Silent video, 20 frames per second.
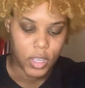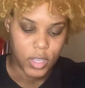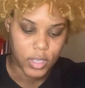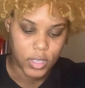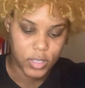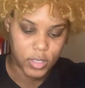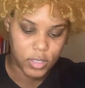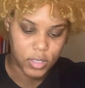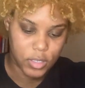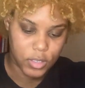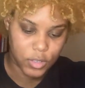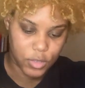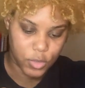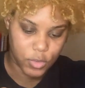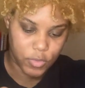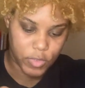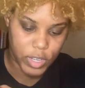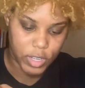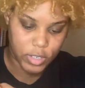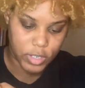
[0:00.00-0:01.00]
This is a new
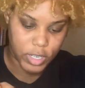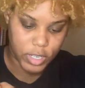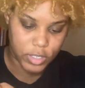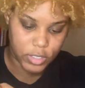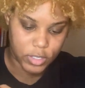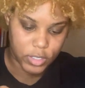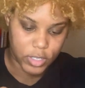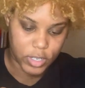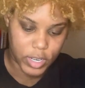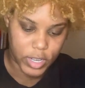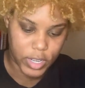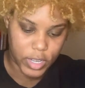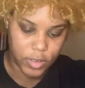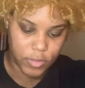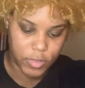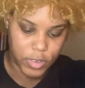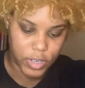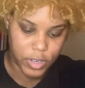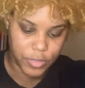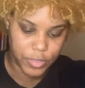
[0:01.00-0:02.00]
foundation that I
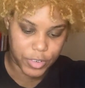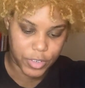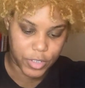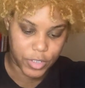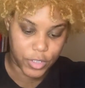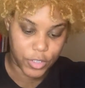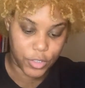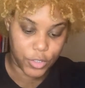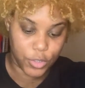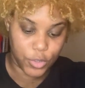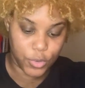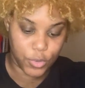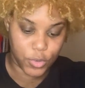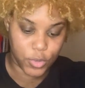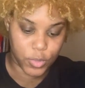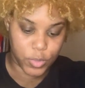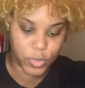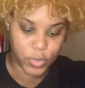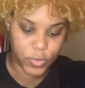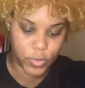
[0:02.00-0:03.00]
have never
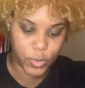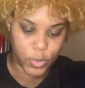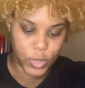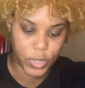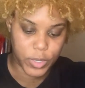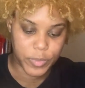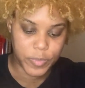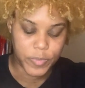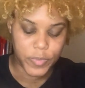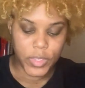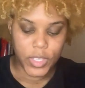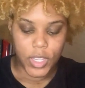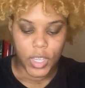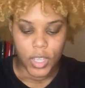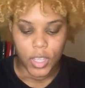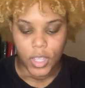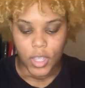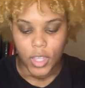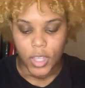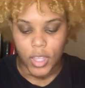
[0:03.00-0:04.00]
used before.
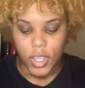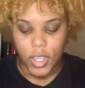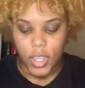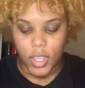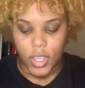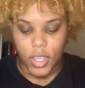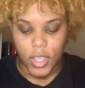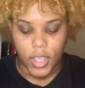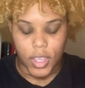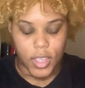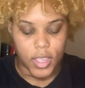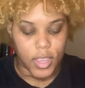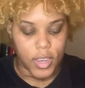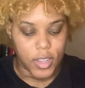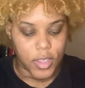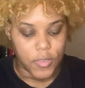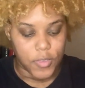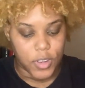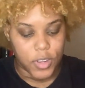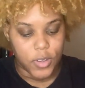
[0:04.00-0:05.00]
And
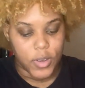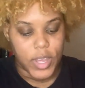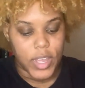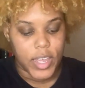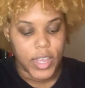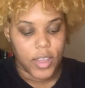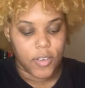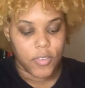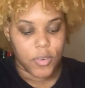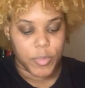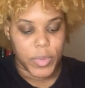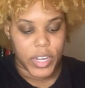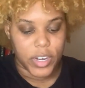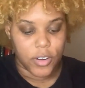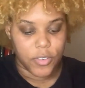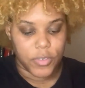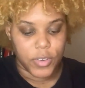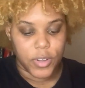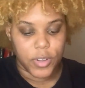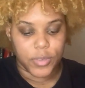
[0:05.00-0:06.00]
even though I have a
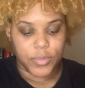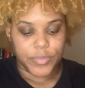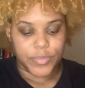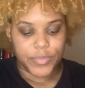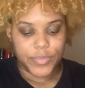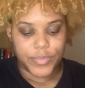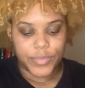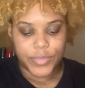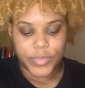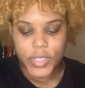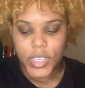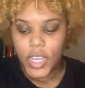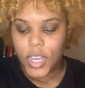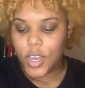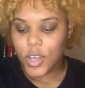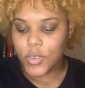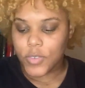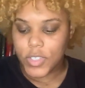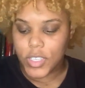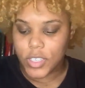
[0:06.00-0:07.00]
microphone,
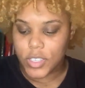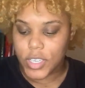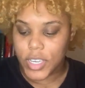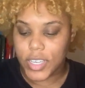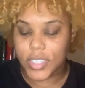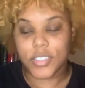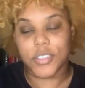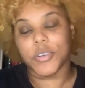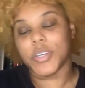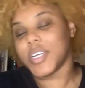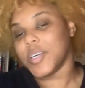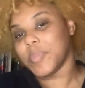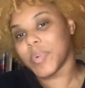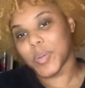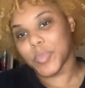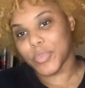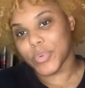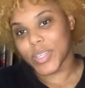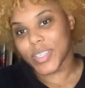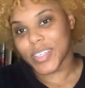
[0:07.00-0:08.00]
hopefully you guys don't hear my
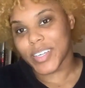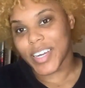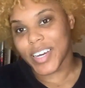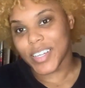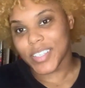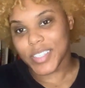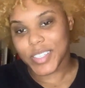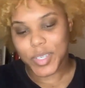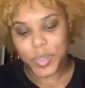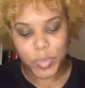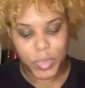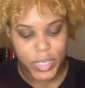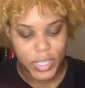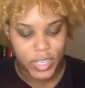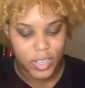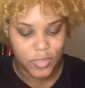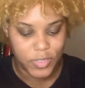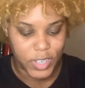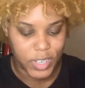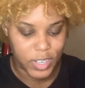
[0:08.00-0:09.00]
brother out there playing
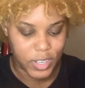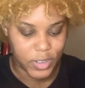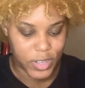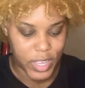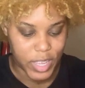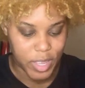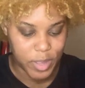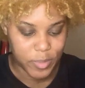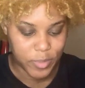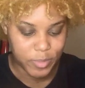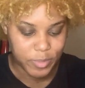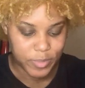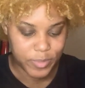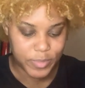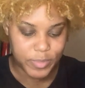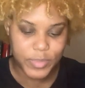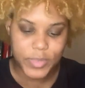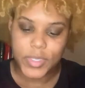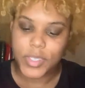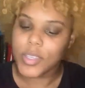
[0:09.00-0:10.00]
a video game
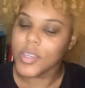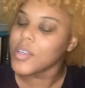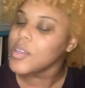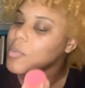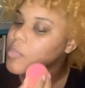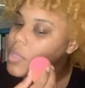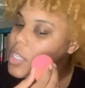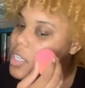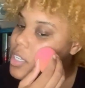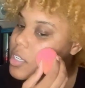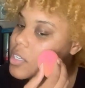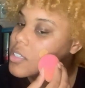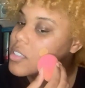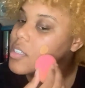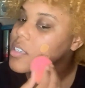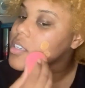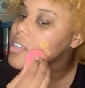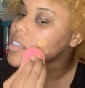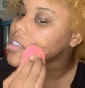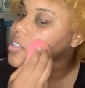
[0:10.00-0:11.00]
because
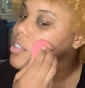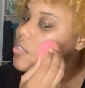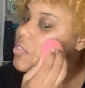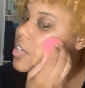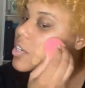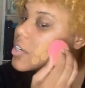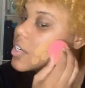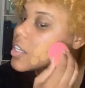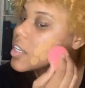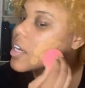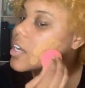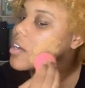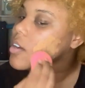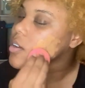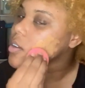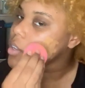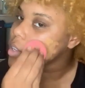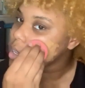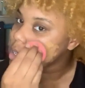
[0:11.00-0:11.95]
he is very loud.